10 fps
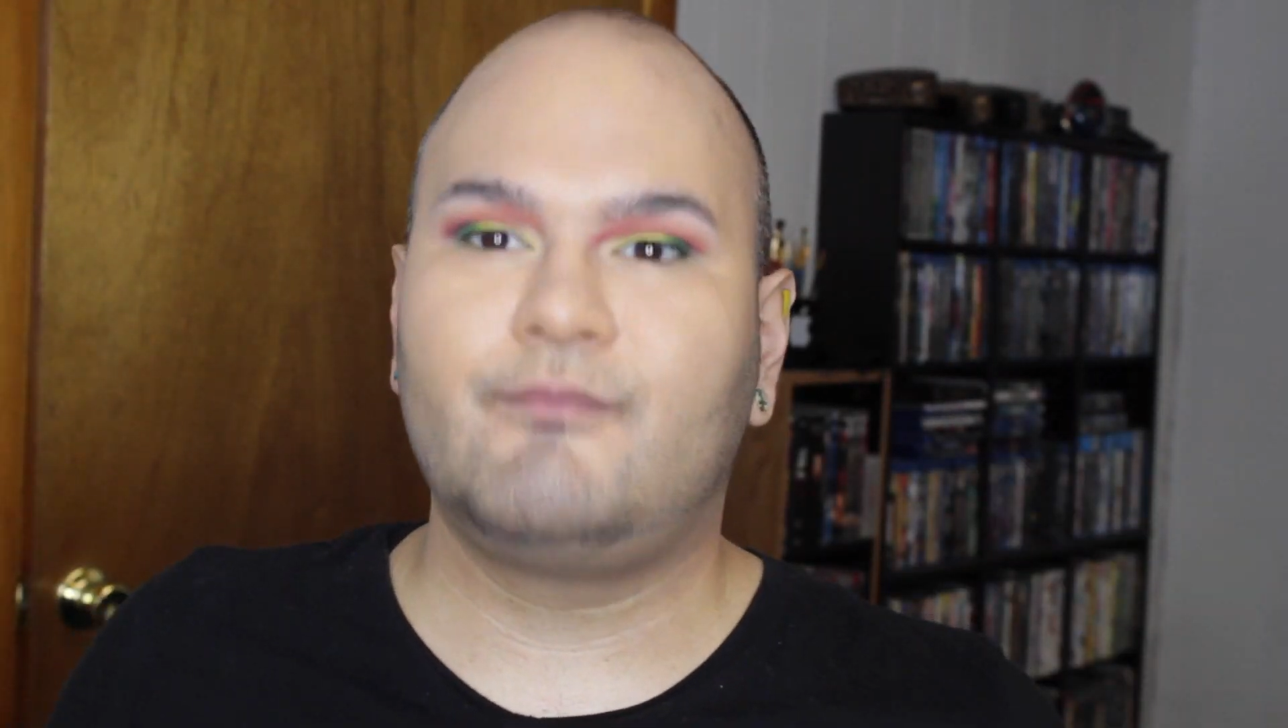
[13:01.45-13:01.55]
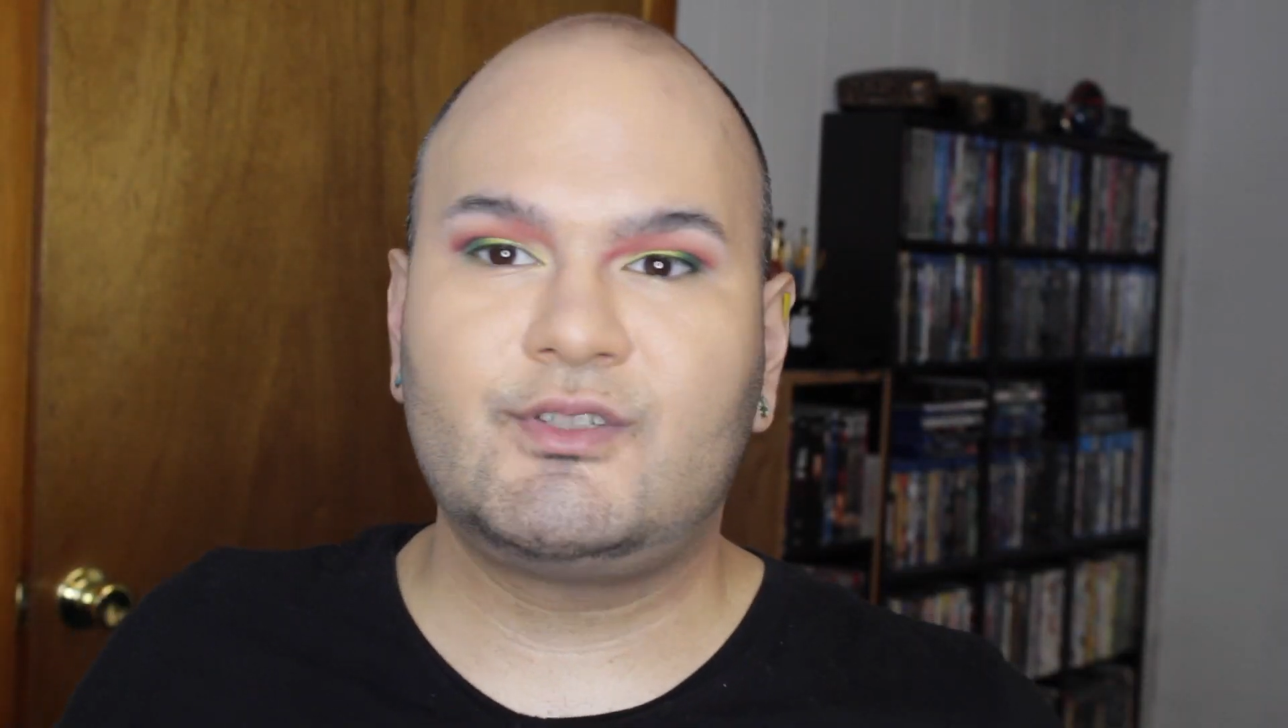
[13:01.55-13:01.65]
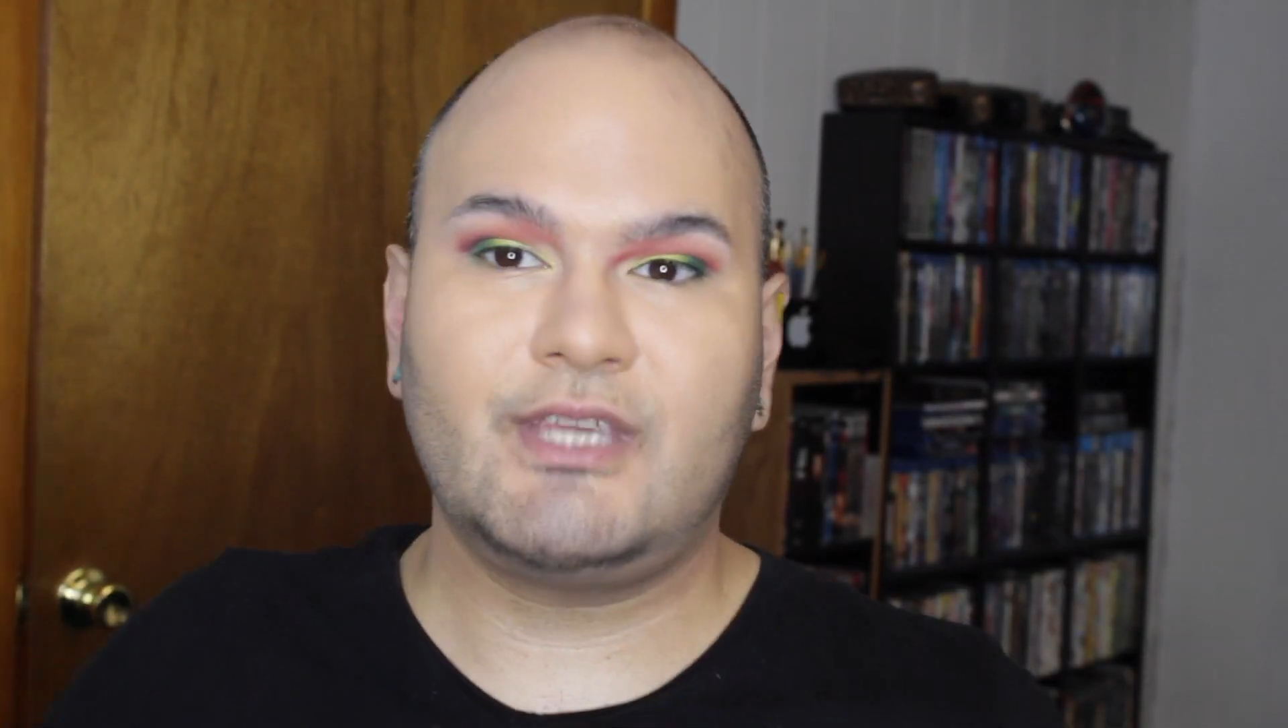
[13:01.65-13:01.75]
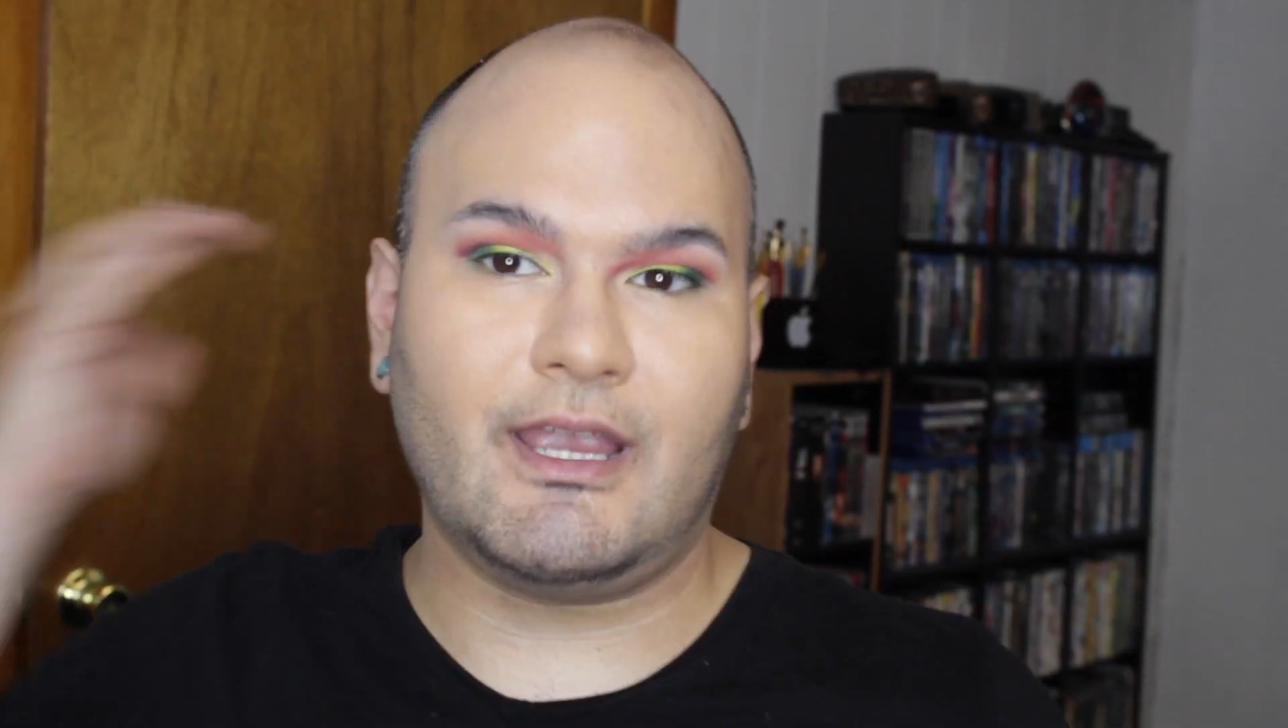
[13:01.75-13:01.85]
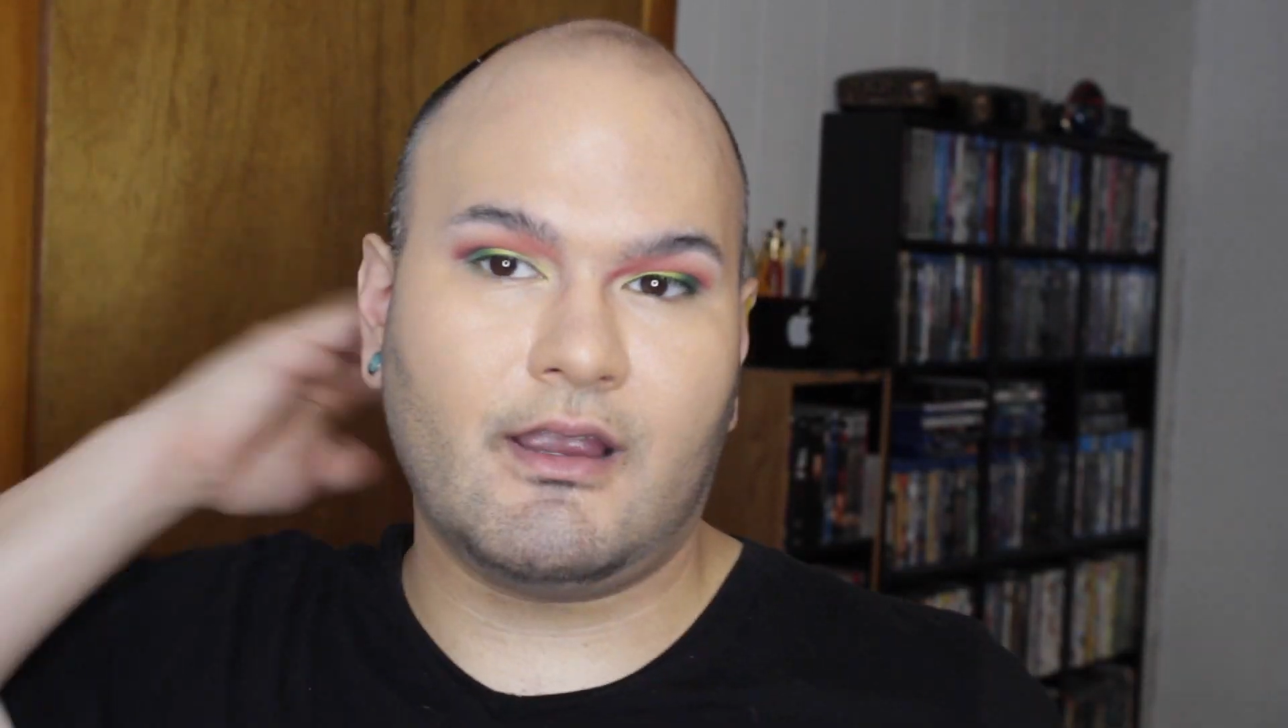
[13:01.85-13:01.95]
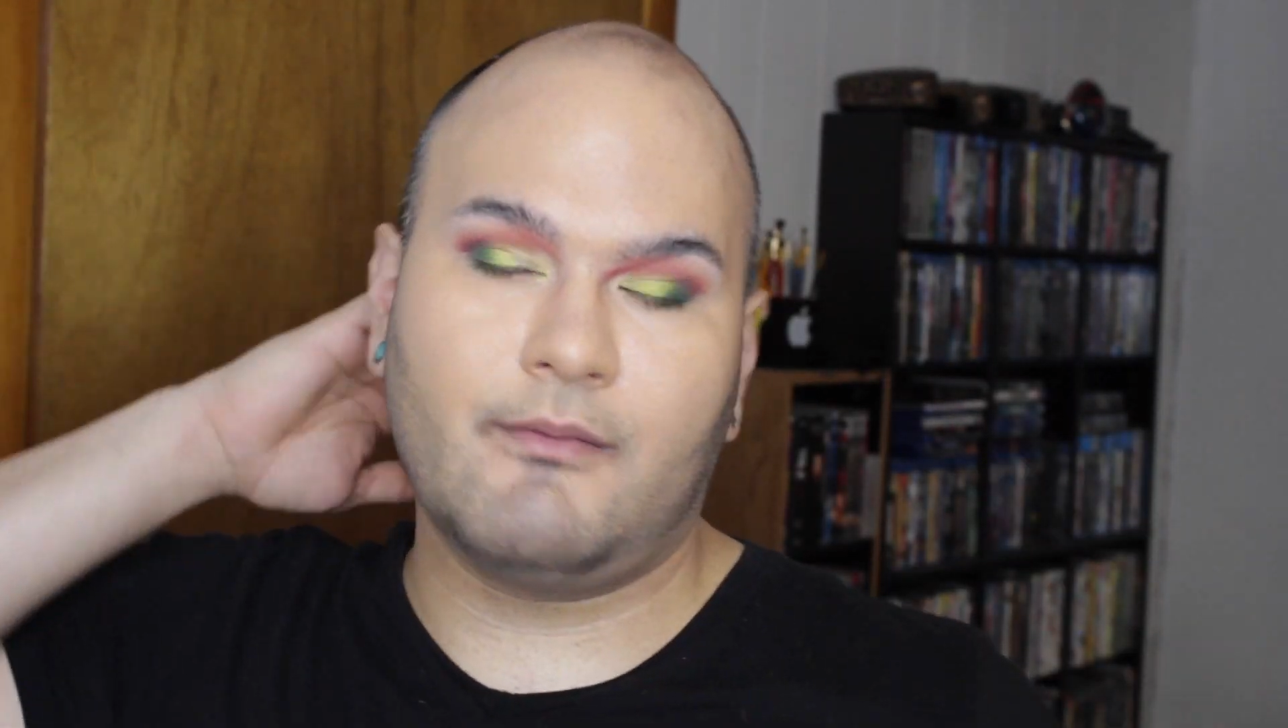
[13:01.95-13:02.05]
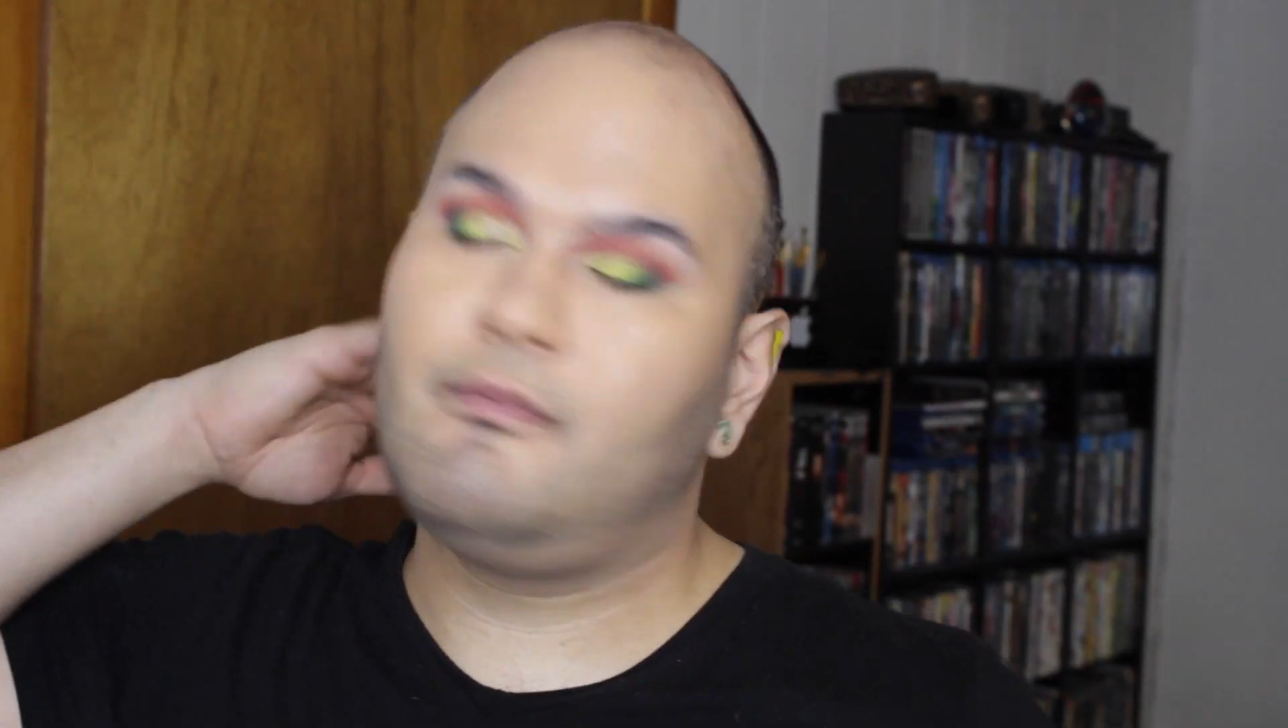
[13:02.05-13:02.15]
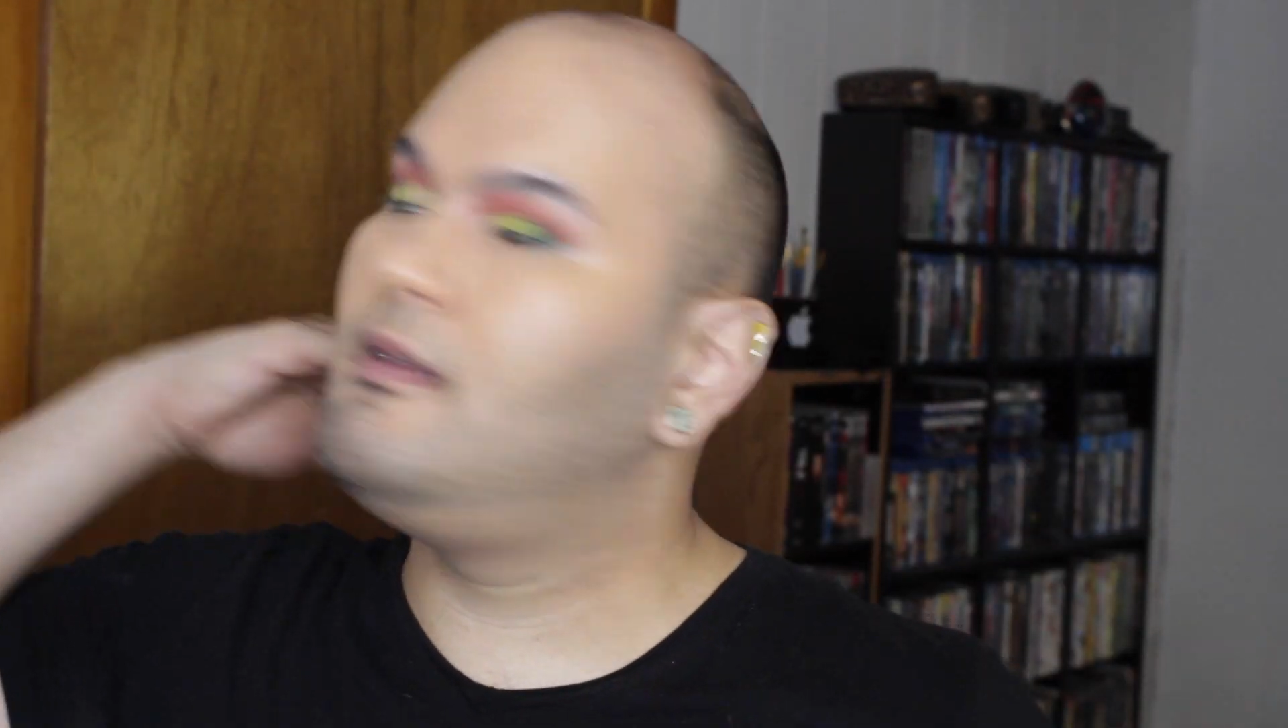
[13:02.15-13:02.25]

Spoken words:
sheer.